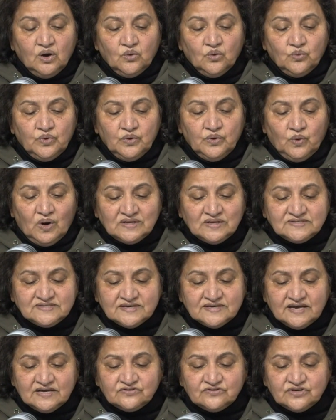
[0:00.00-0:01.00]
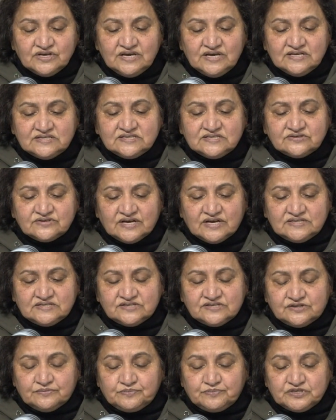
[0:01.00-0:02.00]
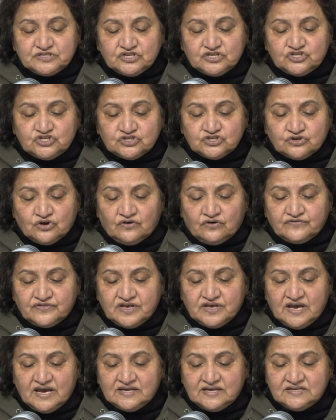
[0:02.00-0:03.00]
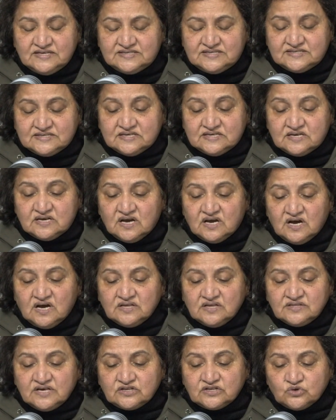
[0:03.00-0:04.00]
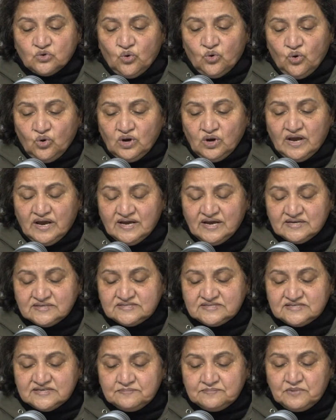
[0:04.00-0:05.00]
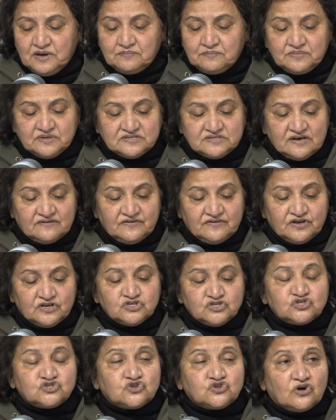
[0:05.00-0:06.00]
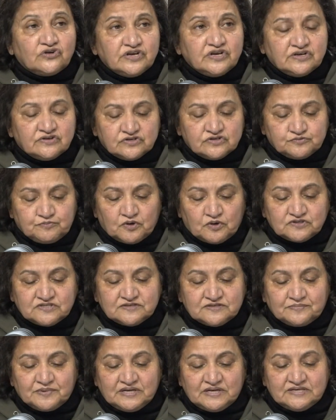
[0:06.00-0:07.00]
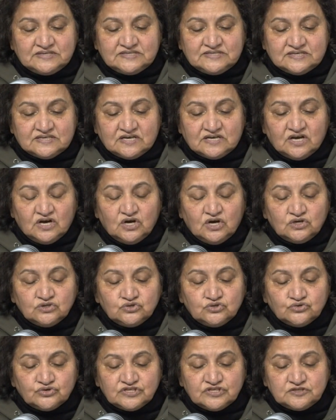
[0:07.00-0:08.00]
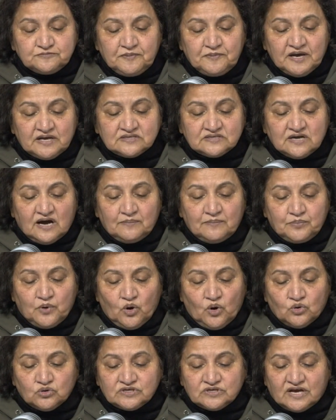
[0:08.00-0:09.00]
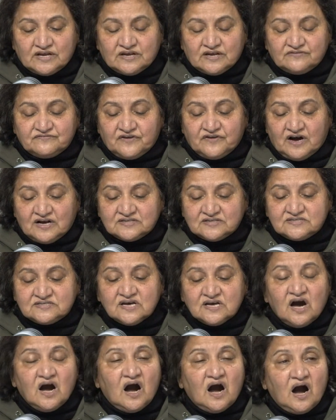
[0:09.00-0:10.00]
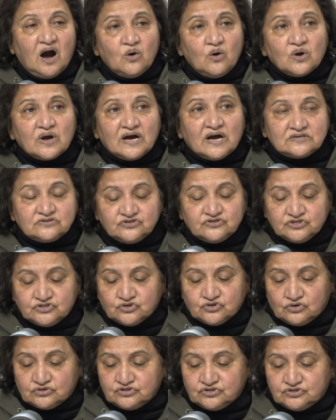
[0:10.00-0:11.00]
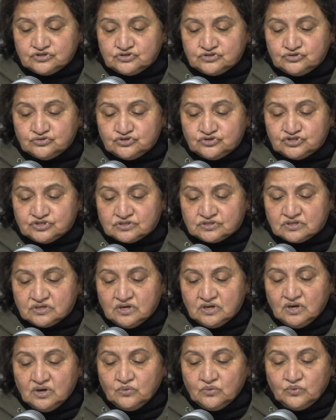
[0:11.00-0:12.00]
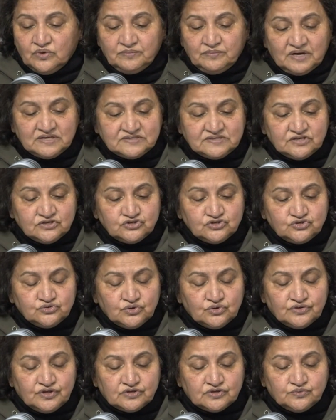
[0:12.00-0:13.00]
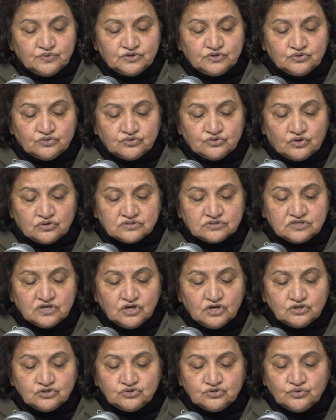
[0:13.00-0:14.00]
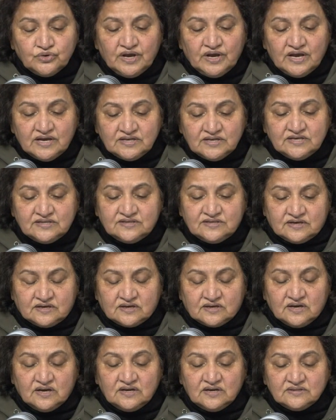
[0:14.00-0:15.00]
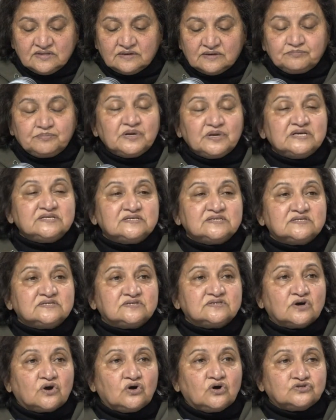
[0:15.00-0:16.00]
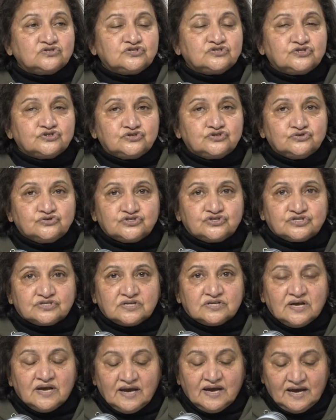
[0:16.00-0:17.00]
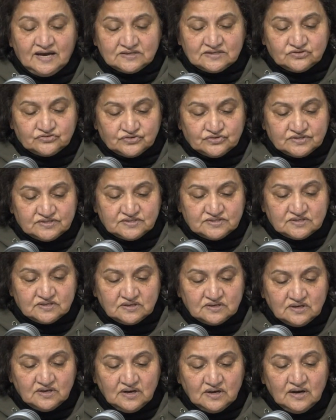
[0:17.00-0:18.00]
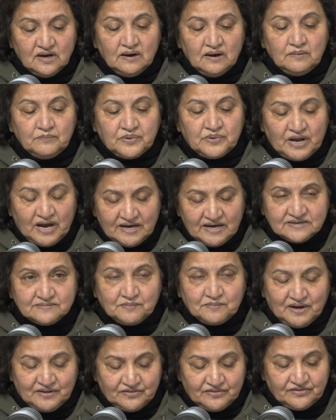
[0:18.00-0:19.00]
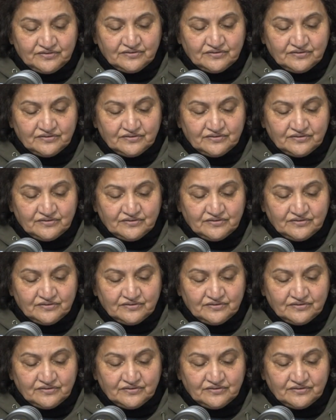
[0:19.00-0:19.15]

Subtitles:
We once again reiterated the position of the NEC that all ANC members have a historic responsibility to respect, uphold, and advance our country's constitution. We must ensure that we do not do anything that places the constitution at risk. Pride Month.